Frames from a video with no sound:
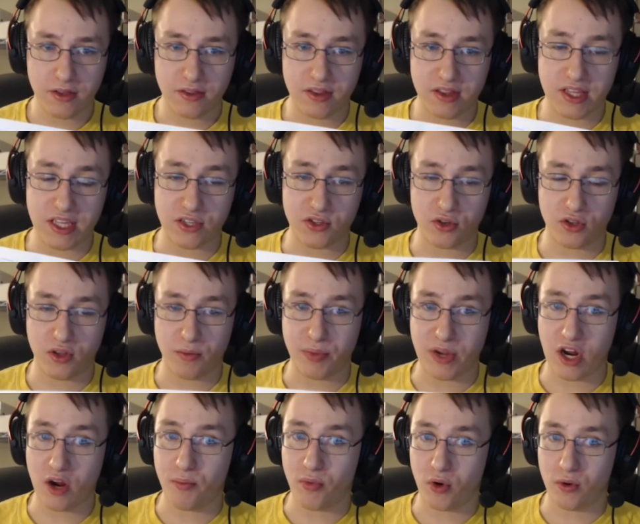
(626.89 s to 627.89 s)
These are the
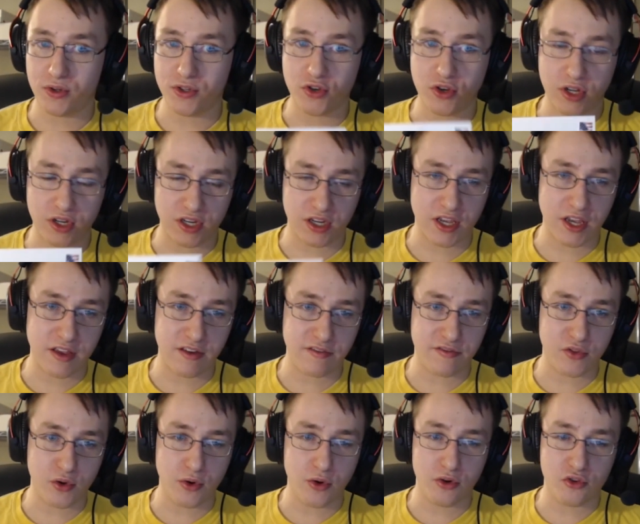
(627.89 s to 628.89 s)
bare bones you can give.
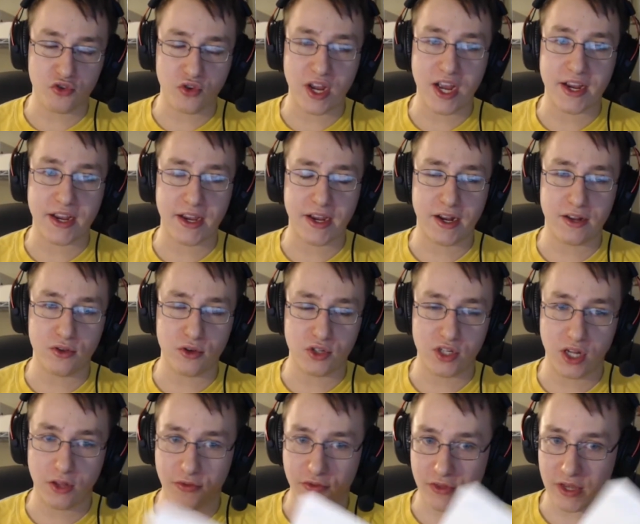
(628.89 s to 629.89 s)
There's no tracking. There's
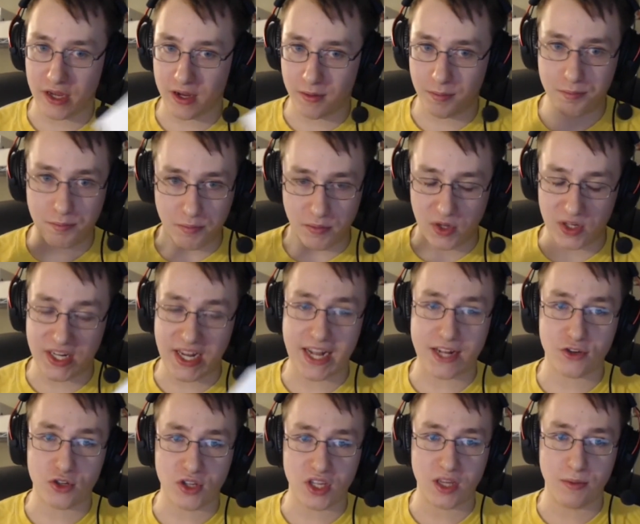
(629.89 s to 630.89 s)
nothing
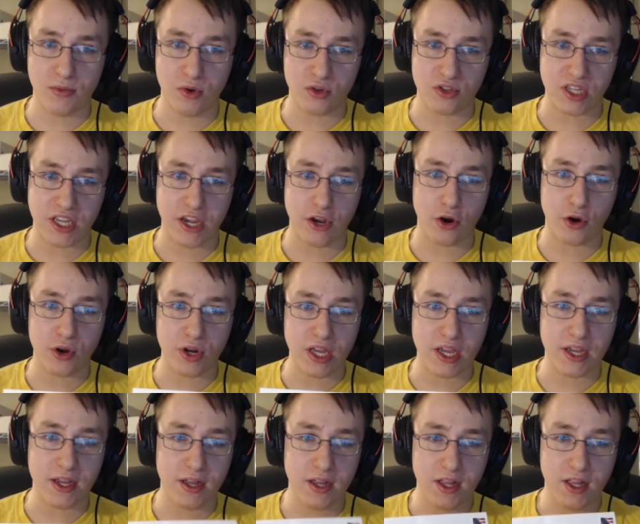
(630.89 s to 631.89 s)
attached to them, no
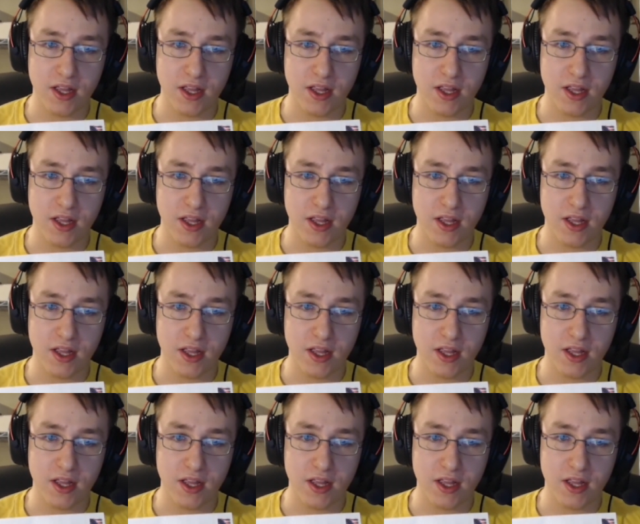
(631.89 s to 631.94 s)
security.